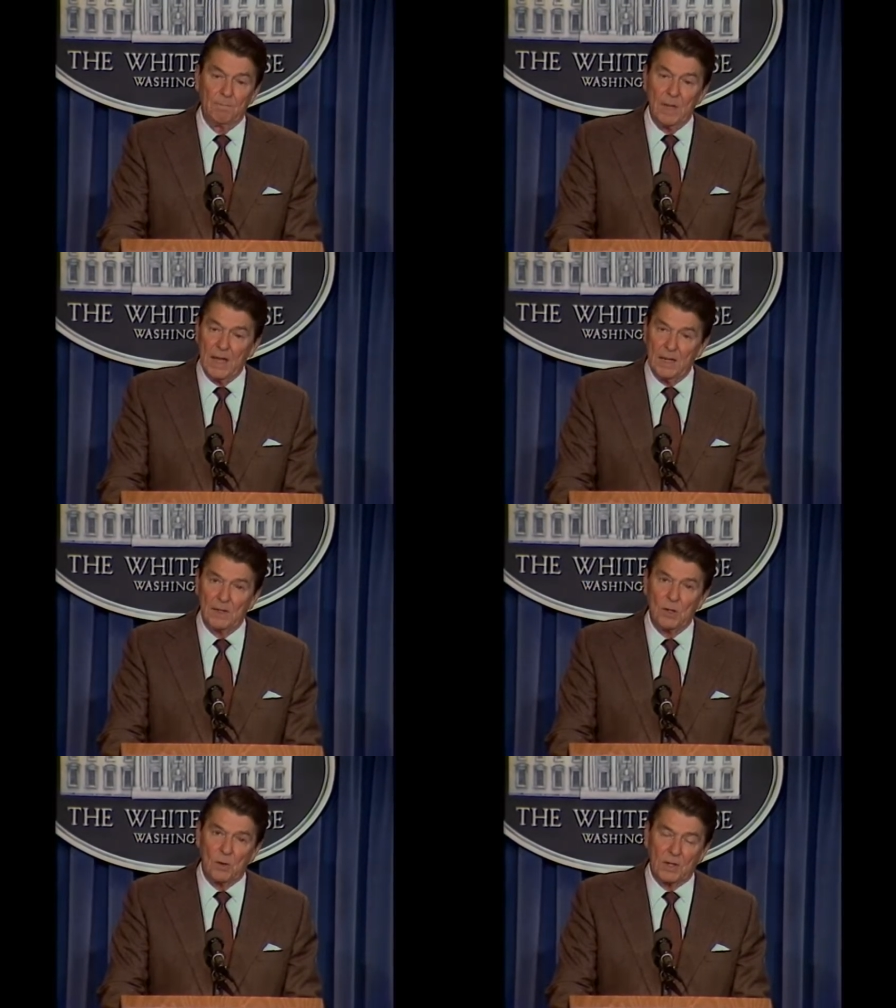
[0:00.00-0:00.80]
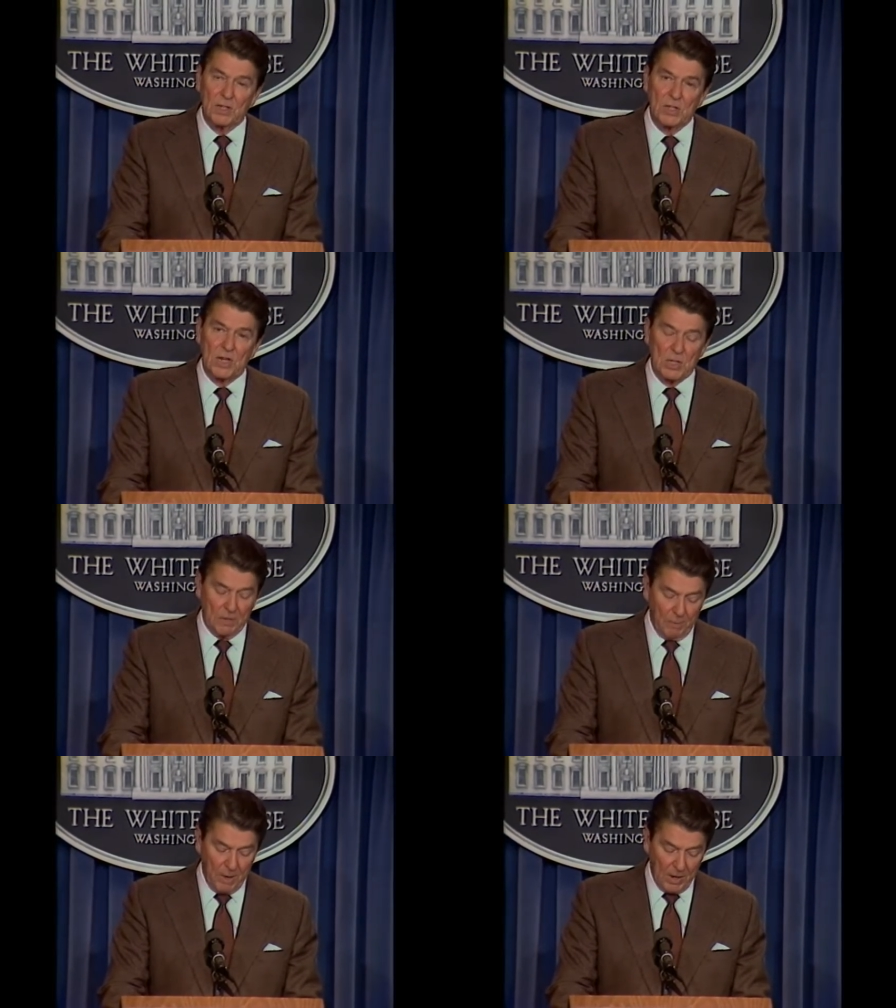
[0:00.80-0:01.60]
made to the Organization
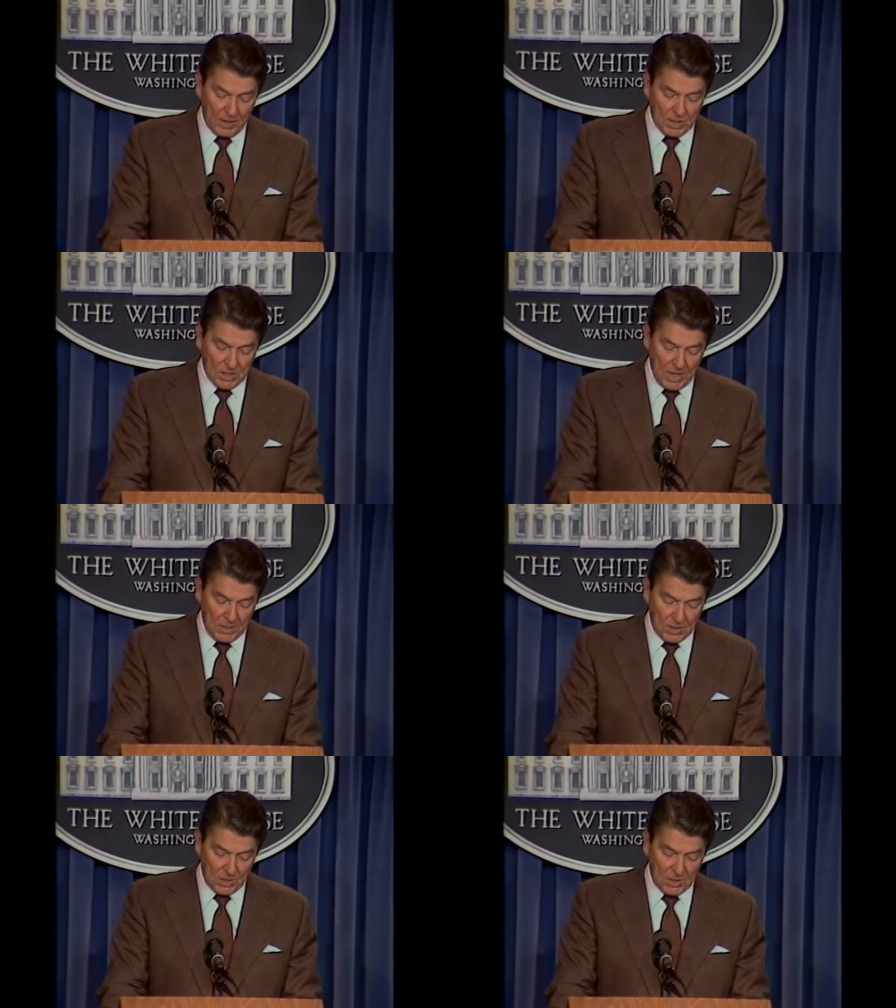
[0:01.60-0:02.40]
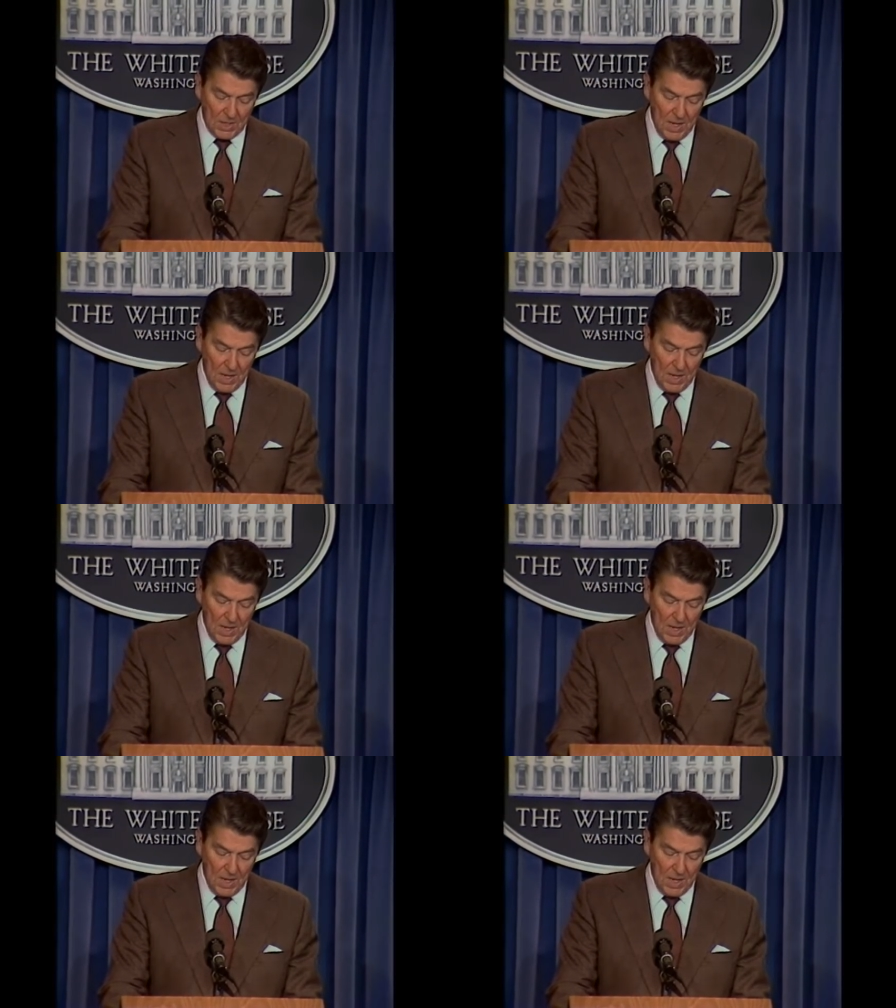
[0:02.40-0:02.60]
of American States.